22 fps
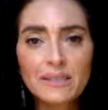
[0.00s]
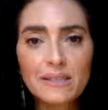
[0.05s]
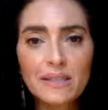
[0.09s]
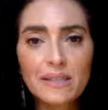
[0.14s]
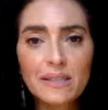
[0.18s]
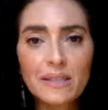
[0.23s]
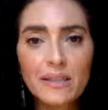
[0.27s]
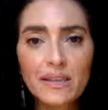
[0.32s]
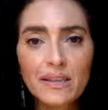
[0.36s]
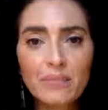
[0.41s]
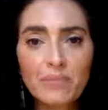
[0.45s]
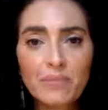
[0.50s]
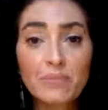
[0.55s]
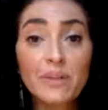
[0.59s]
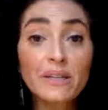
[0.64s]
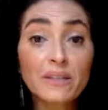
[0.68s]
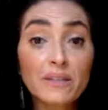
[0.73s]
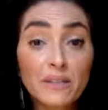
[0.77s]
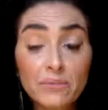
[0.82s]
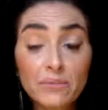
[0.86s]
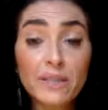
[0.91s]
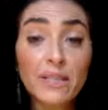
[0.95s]
that then
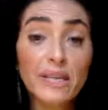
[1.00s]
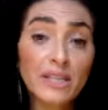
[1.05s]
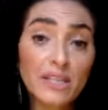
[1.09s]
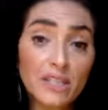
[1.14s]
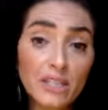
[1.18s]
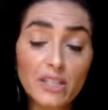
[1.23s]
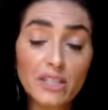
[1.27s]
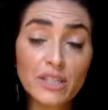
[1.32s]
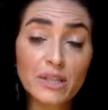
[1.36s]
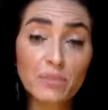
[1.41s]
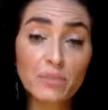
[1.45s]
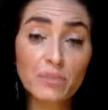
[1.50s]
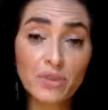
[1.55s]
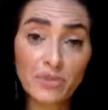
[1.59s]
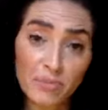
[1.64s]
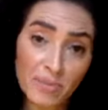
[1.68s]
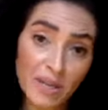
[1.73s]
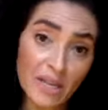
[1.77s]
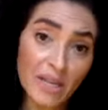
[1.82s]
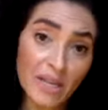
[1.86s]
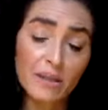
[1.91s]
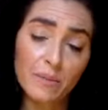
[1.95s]
build the relationship with
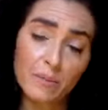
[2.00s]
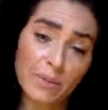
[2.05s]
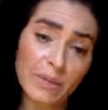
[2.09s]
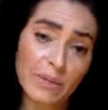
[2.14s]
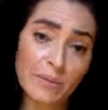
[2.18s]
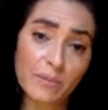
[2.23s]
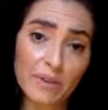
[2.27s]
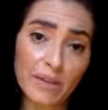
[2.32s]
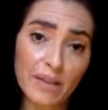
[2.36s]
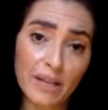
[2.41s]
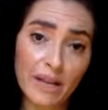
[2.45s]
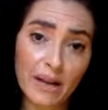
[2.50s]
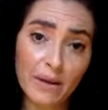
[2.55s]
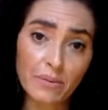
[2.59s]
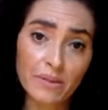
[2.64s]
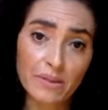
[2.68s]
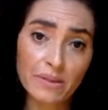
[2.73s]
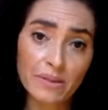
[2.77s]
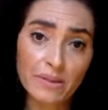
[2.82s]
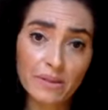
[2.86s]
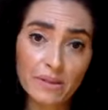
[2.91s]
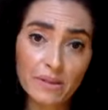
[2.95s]
me and the people that I
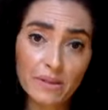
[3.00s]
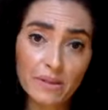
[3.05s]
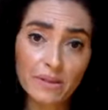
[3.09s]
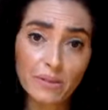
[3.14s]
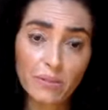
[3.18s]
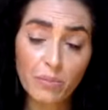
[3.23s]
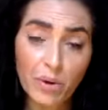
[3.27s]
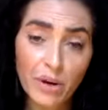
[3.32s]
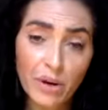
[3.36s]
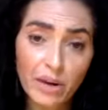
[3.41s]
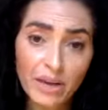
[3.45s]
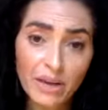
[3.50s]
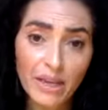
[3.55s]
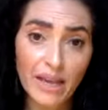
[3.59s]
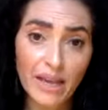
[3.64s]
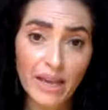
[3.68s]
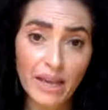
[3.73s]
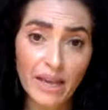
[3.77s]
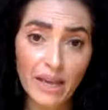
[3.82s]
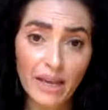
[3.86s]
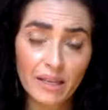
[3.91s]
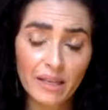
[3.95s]
was
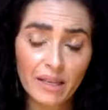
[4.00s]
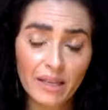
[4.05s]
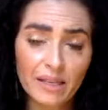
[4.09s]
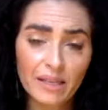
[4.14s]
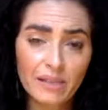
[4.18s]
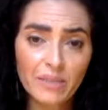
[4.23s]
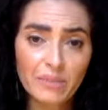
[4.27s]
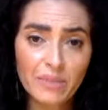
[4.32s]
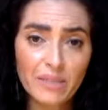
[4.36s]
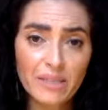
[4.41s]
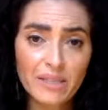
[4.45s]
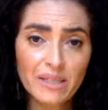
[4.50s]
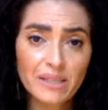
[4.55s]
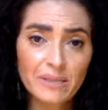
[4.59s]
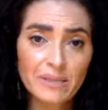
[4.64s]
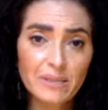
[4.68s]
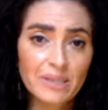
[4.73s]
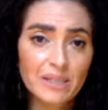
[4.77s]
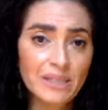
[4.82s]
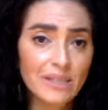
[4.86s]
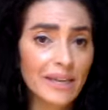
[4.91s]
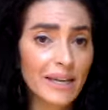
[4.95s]
barking at, because I'm
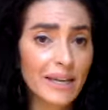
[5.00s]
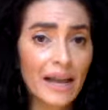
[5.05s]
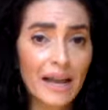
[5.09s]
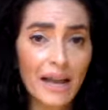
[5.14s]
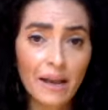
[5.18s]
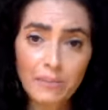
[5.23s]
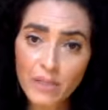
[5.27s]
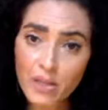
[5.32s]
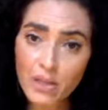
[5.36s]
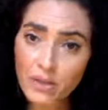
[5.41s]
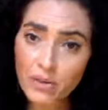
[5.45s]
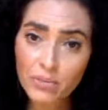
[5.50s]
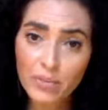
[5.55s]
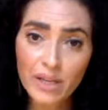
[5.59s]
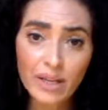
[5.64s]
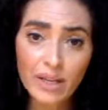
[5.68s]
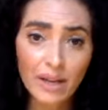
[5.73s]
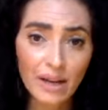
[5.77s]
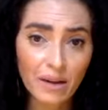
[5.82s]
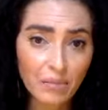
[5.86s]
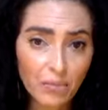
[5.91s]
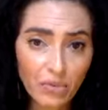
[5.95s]
just like, I'm
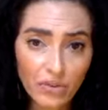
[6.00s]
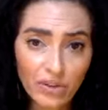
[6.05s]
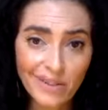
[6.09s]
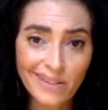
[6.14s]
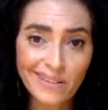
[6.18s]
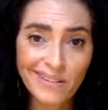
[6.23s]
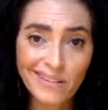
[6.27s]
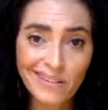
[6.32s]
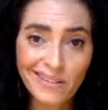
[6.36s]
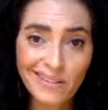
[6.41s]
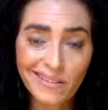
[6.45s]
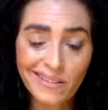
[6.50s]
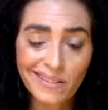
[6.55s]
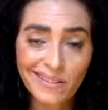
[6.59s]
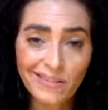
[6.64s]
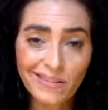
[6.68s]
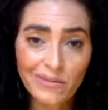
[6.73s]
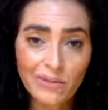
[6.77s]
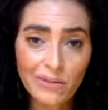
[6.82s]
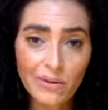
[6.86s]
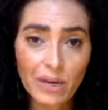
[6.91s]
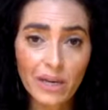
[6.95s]
human, I'm real,
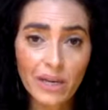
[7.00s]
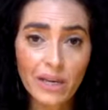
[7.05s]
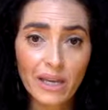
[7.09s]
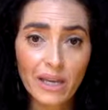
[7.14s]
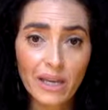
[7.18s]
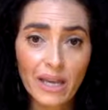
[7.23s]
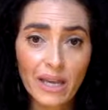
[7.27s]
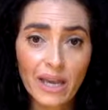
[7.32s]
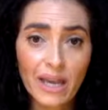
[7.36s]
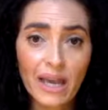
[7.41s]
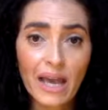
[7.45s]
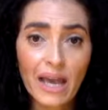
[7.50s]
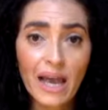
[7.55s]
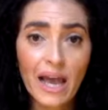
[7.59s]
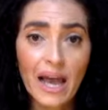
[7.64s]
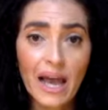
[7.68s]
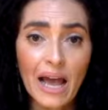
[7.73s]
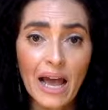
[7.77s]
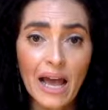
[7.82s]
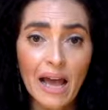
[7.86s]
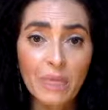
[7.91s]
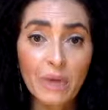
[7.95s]
right?
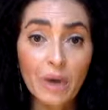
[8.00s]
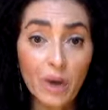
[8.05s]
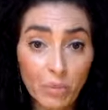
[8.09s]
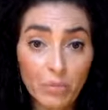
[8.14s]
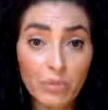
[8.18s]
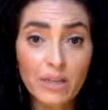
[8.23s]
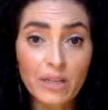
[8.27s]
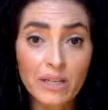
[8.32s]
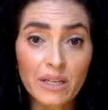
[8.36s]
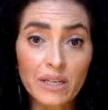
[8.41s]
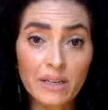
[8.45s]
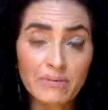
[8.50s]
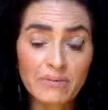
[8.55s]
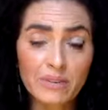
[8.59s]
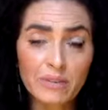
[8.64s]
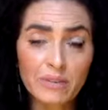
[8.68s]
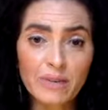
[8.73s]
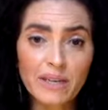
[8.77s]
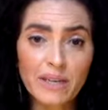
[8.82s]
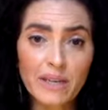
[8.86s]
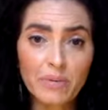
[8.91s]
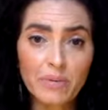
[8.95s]
I'm humble enough to
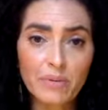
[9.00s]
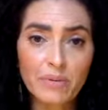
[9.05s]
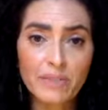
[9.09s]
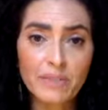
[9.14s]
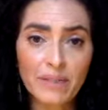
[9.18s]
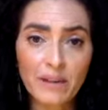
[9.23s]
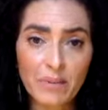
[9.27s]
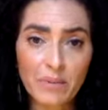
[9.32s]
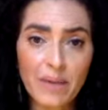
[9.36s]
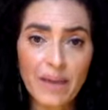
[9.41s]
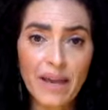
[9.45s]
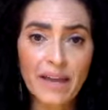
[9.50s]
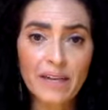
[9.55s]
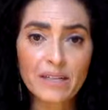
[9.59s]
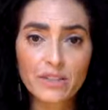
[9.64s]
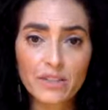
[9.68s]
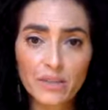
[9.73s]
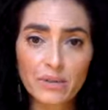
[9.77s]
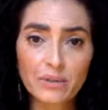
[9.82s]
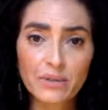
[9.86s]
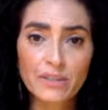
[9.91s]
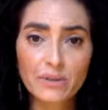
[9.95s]
be able to come back
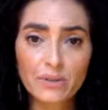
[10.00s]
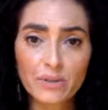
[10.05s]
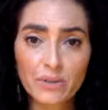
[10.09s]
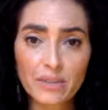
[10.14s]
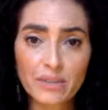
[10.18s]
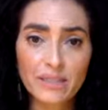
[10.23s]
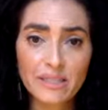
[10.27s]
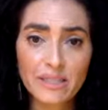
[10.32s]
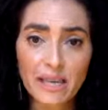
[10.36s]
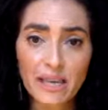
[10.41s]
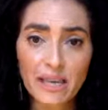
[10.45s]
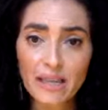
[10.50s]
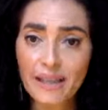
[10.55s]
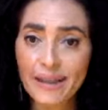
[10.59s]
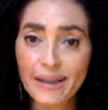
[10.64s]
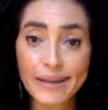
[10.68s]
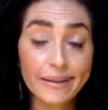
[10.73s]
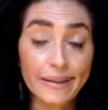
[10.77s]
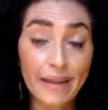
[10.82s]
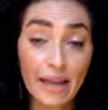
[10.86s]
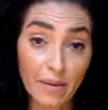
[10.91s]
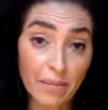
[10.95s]
to you to sort of say
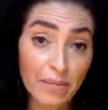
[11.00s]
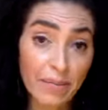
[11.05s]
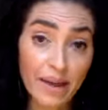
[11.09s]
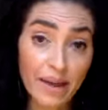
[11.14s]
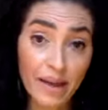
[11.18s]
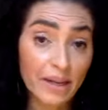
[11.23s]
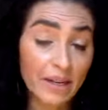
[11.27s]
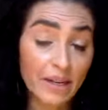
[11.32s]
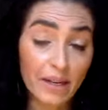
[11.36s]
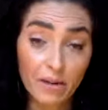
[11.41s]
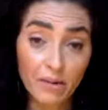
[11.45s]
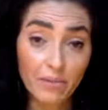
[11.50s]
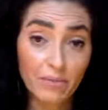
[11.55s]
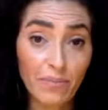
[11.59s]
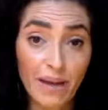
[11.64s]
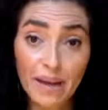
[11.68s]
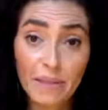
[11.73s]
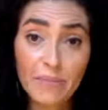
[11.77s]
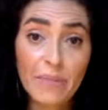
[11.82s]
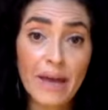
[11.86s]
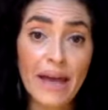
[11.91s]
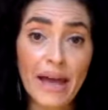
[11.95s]
like, I'm that, you know,
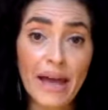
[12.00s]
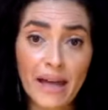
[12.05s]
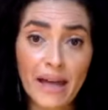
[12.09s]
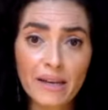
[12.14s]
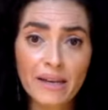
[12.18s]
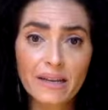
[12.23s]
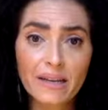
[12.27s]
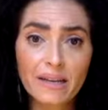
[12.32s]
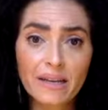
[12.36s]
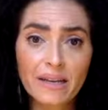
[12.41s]
my bad.